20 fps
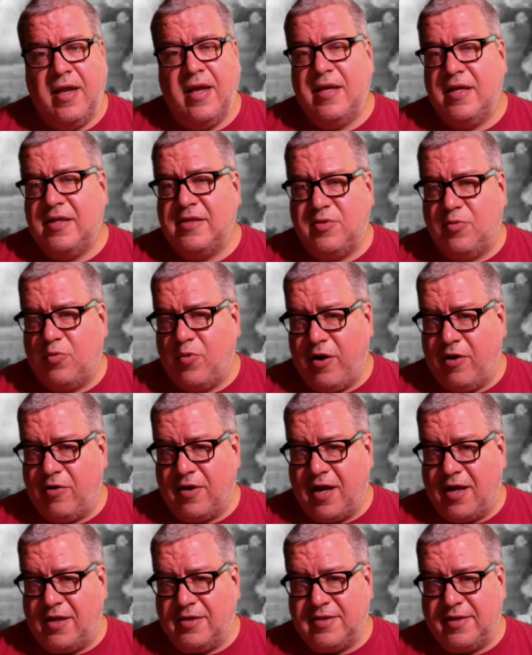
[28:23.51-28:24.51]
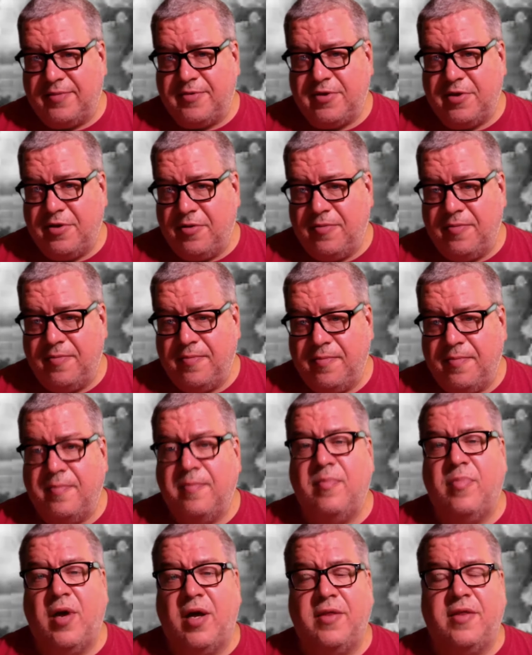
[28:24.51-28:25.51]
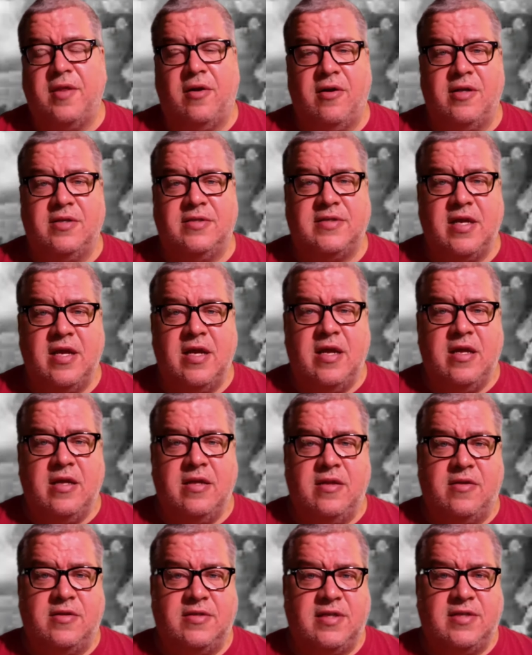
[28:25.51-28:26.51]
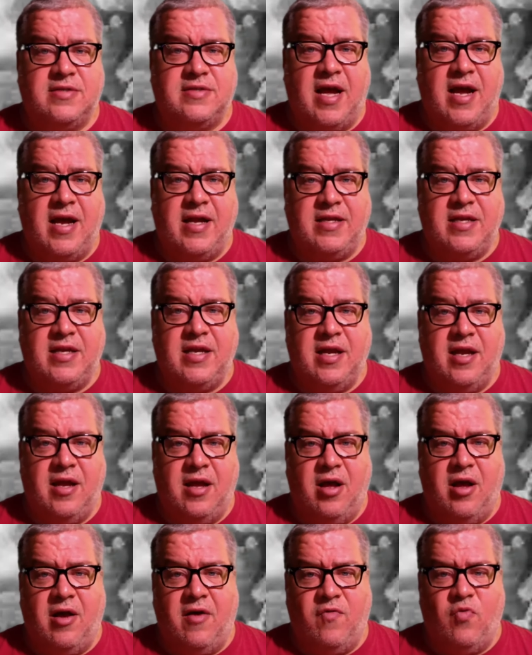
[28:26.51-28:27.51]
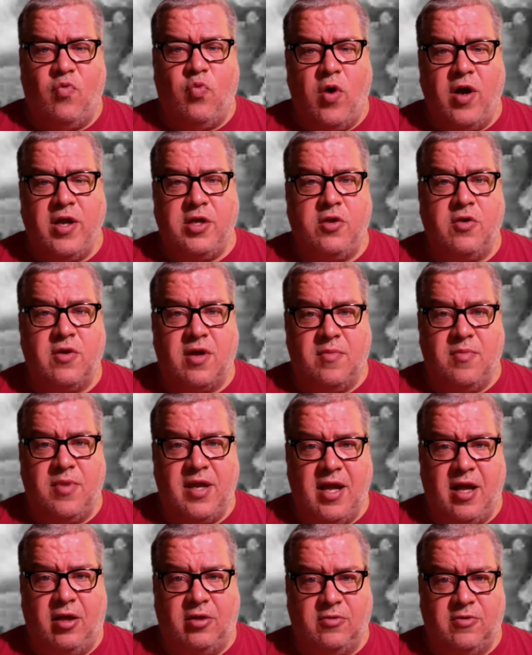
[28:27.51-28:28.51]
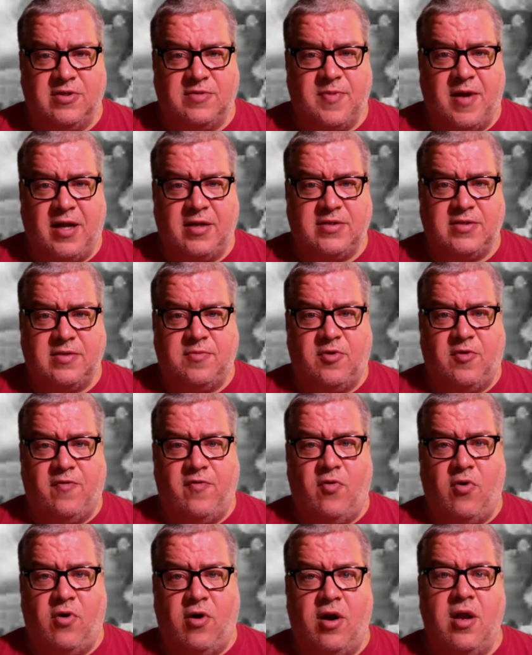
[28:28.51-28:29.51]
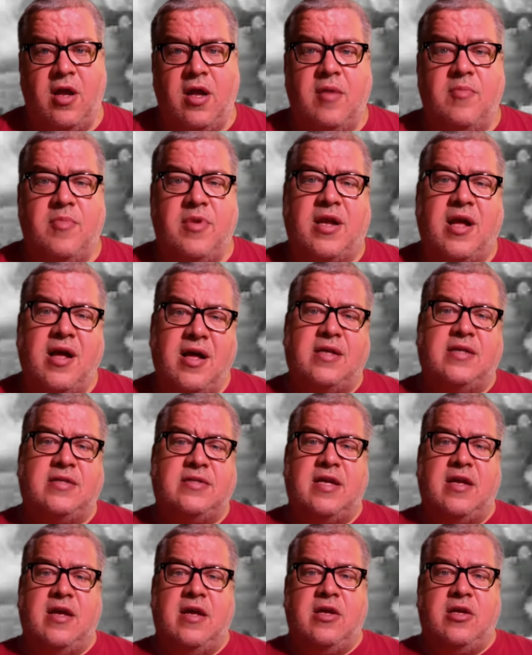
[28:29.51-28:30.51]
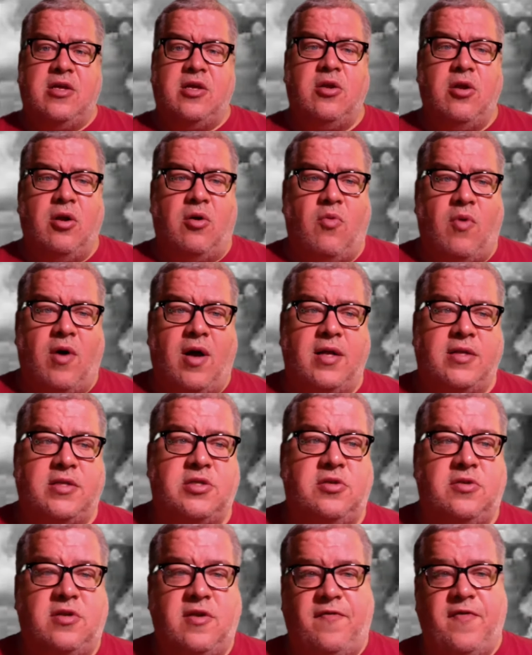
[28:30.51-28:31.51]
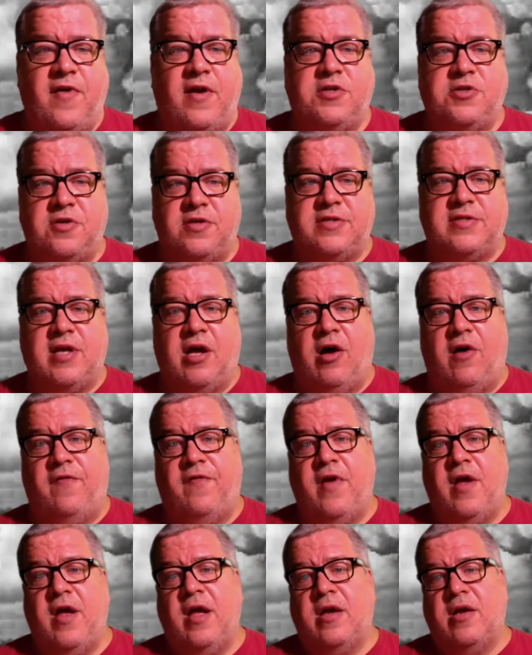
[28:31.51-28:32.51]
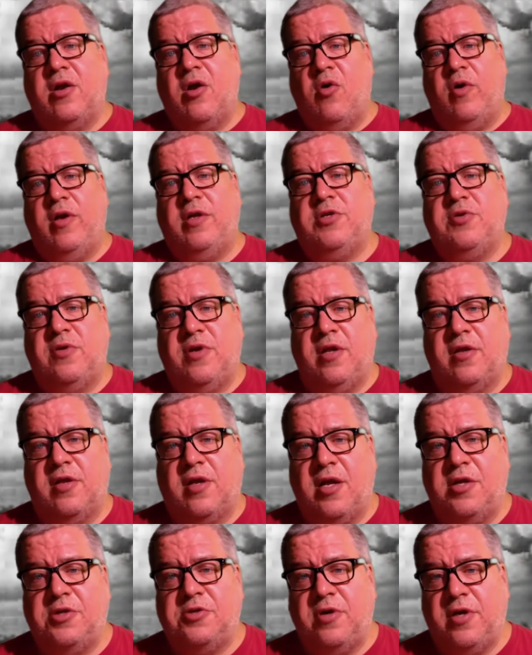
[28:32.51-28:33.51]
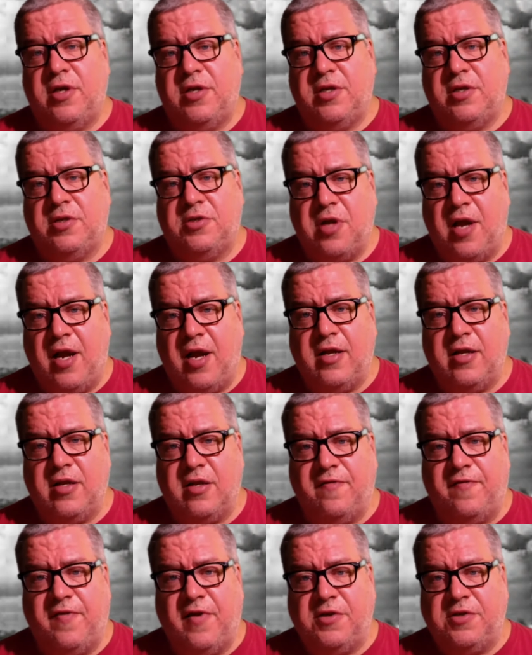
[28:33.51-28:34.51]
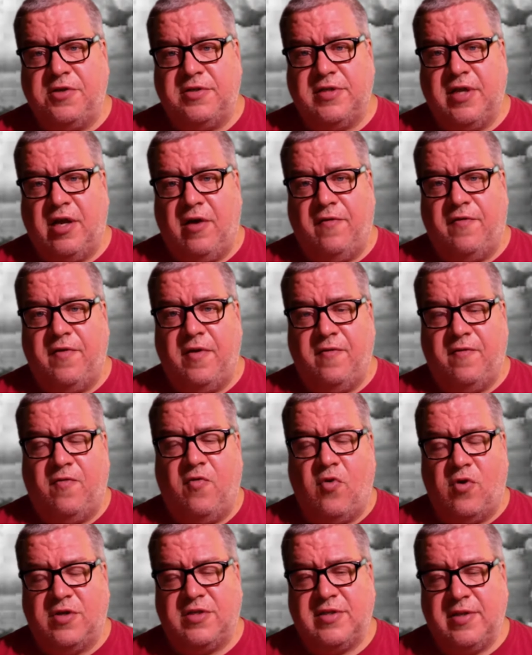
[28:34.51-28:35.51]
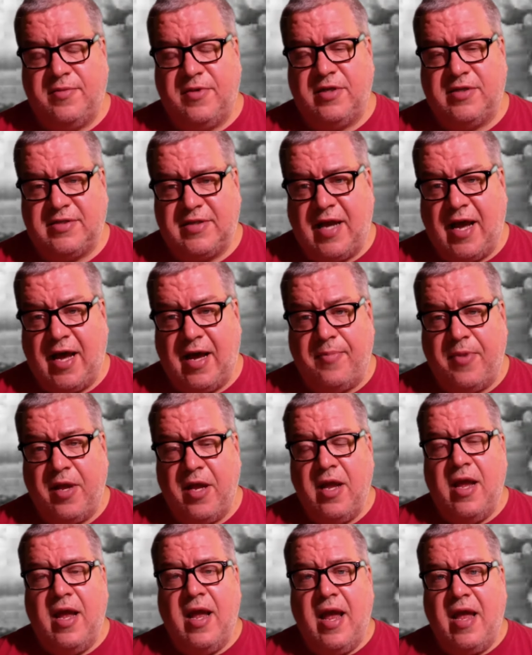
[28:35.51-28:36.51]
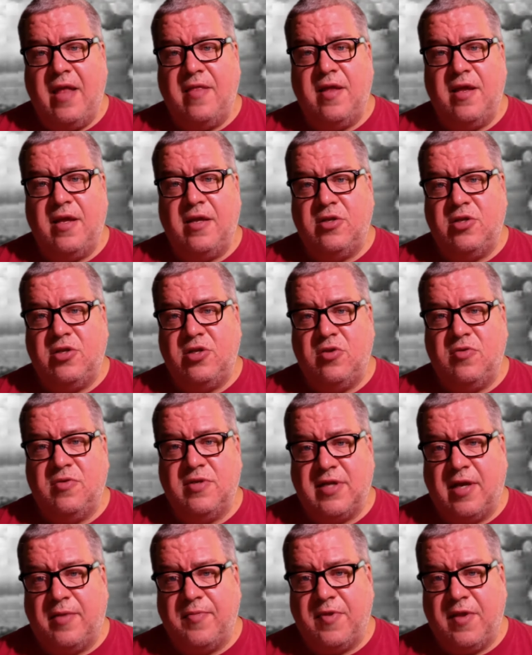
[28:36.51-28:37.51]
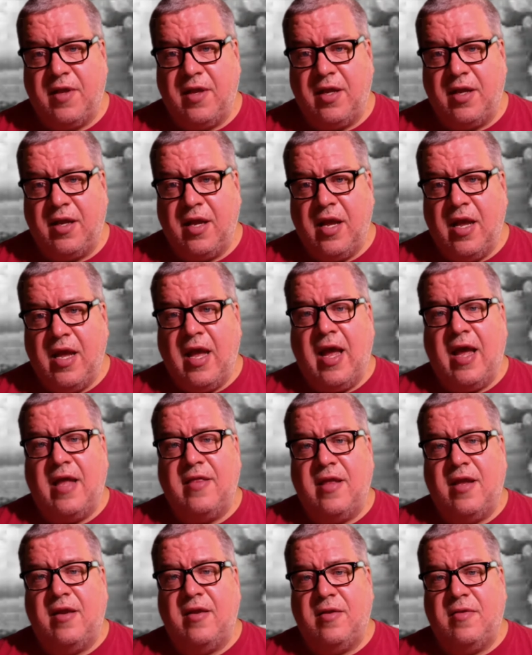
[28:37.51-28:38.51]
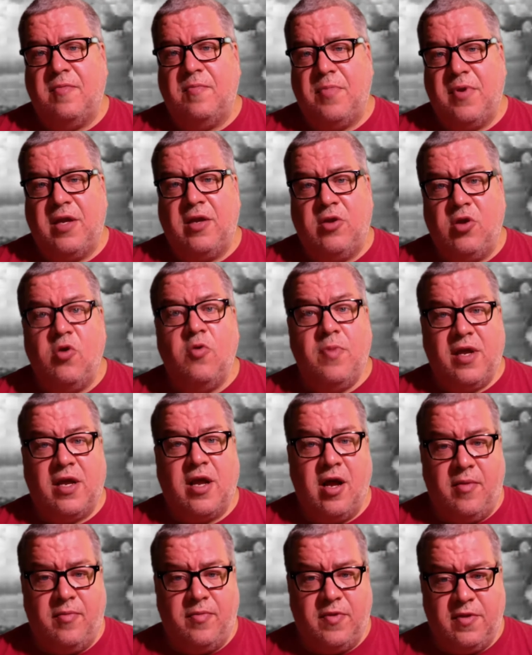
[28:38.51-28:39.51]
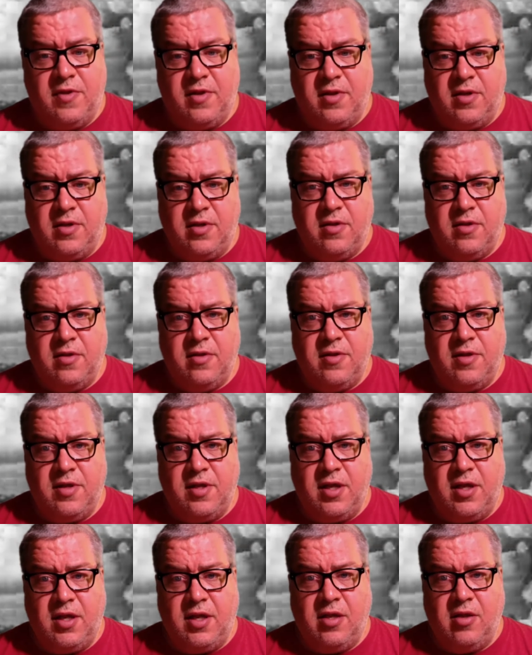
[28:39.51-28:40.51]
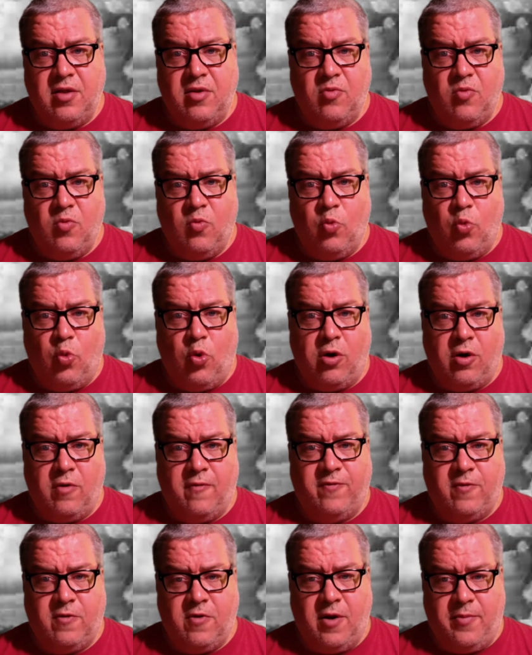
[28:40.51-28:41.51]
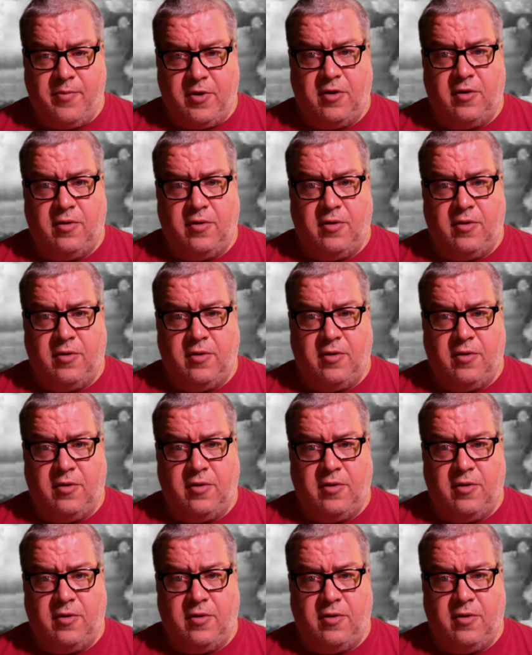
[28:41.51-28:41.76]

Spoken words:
It's a weird concept too, but there's this idea of what you can be held responsible for, because you don't want to defend yourself, go into another country to try to defend yourself and force them to stop, and then do something, and then you become the war criminal.